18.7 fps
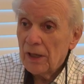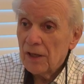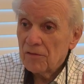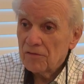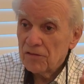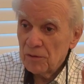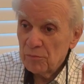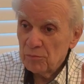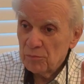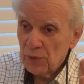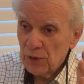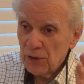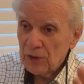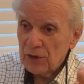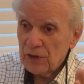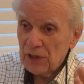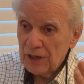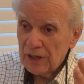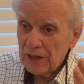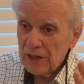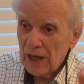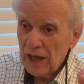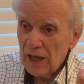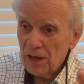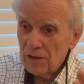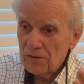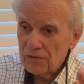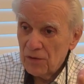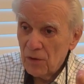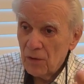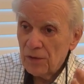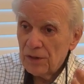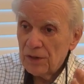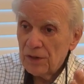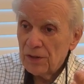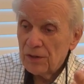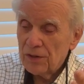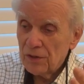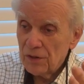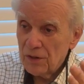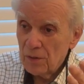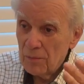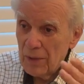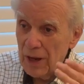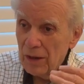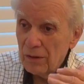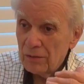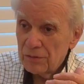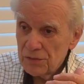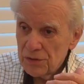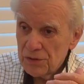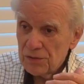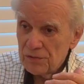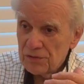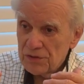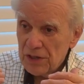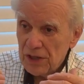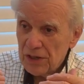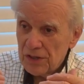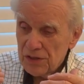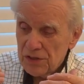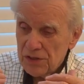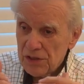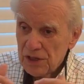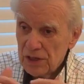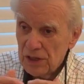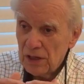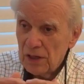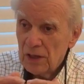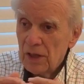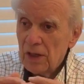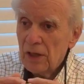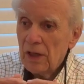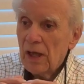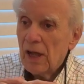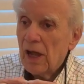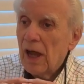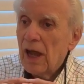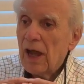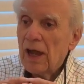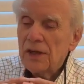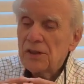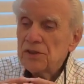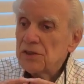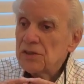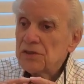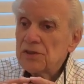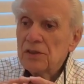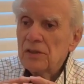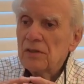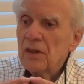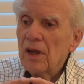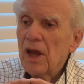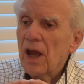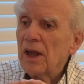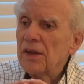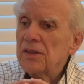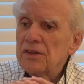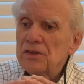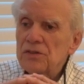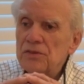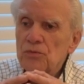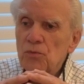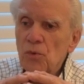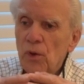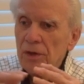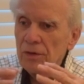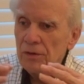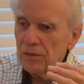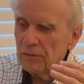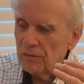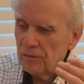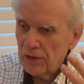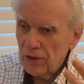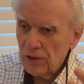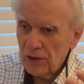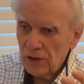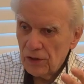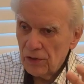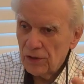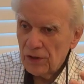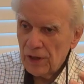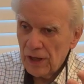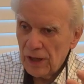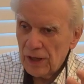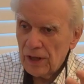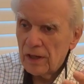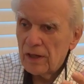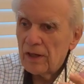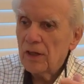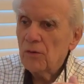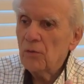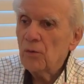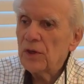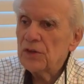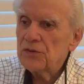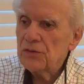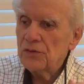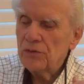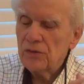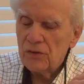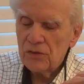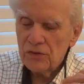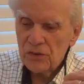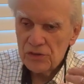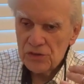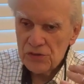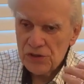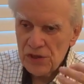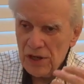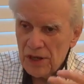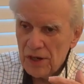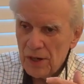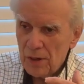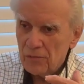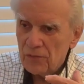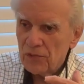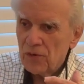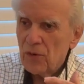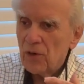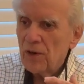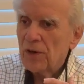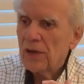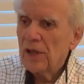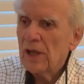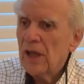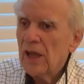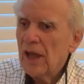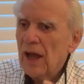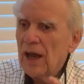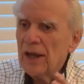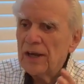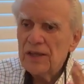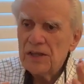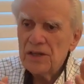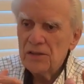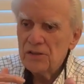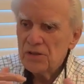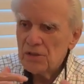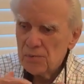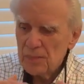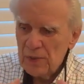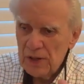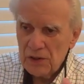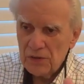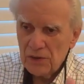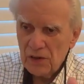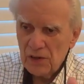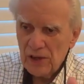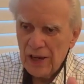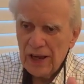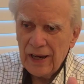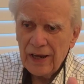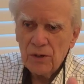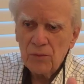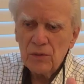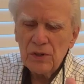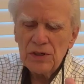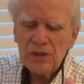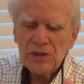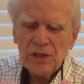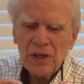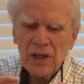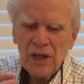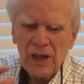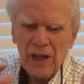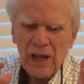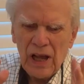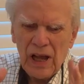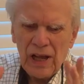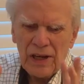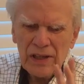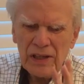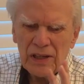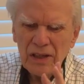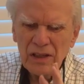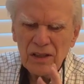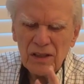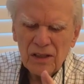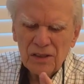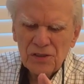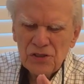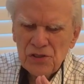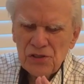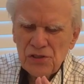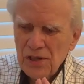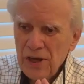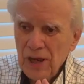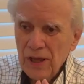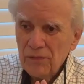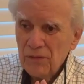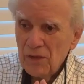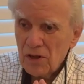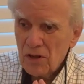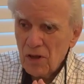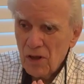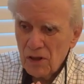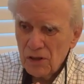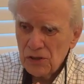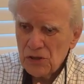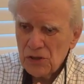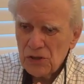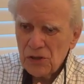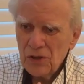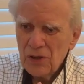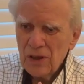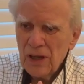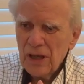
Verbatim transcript: From Berkeley, California to the mountains of Tennessee, I just I just wasn't very good at it. I wasn't set up for it. I didn't speak the language. I didn't understand the culture,